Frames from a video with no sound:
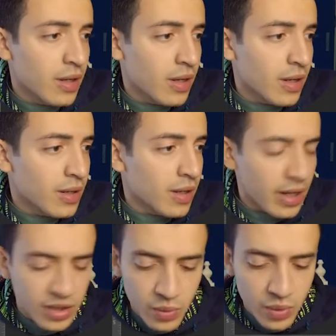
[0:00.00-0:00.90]
and
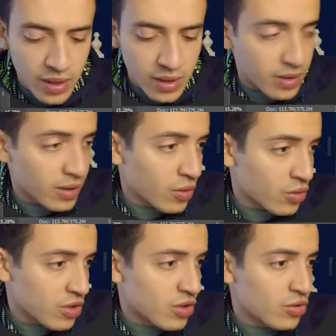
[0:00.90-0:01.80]
actually we're gonna
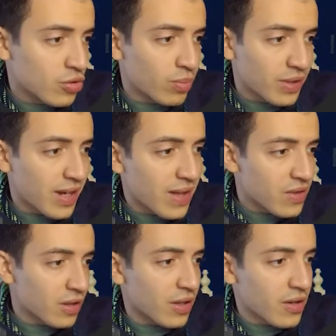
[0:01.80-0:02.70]
just duplicate
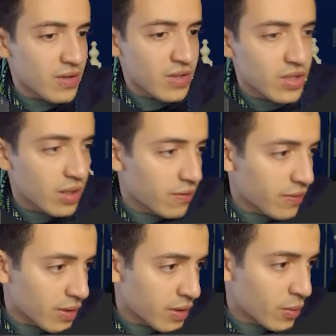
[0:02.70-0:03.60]
the layer itself,
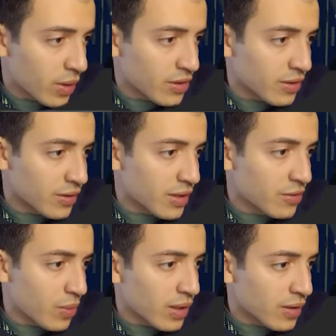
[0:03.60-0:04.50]
and then we're gonna delete,
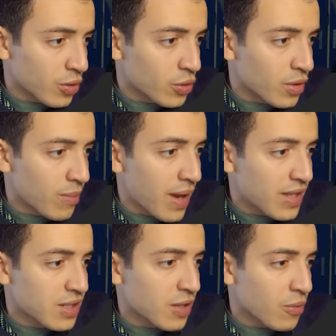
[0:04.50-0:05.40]
go to the
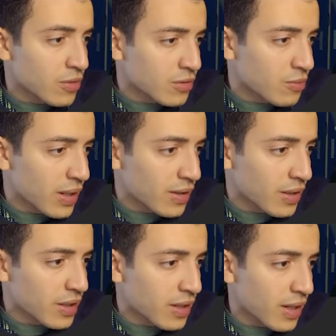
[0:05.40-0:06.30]
mask, right
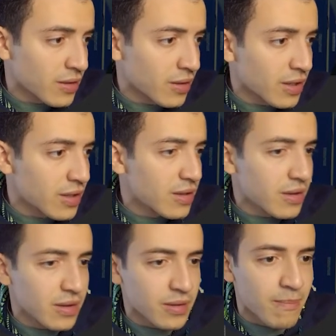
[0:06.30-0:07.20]
click and delete
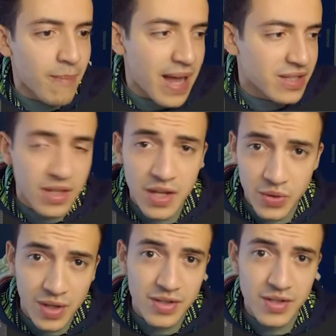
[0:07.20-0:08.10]
the mask, as
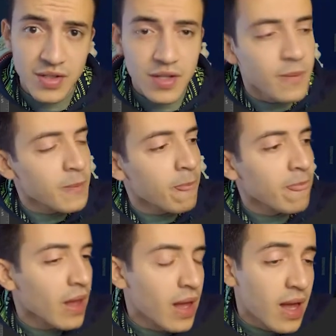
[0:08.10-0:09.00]
you guys can see.
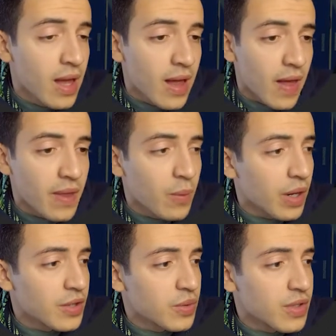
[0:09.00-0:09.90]
And then we're
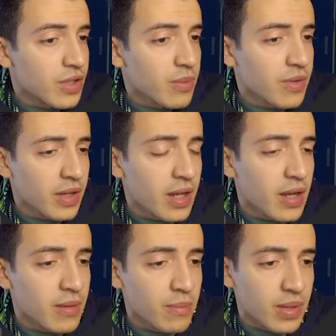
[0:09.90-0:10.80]
gonna do the same thing
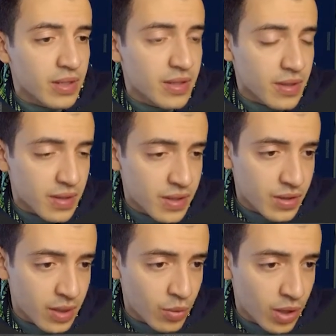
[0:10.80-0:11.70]
again, but this
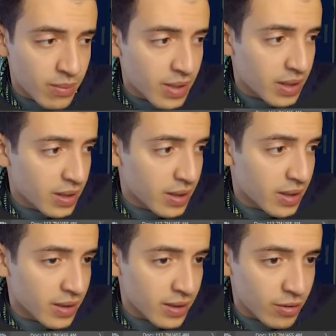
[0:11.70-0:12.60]
time we're gonna make
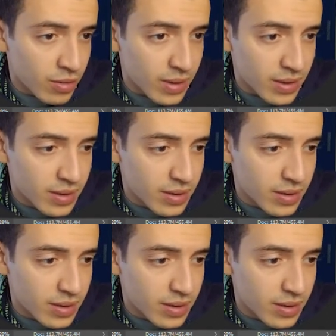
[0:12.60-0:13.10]
it a little bit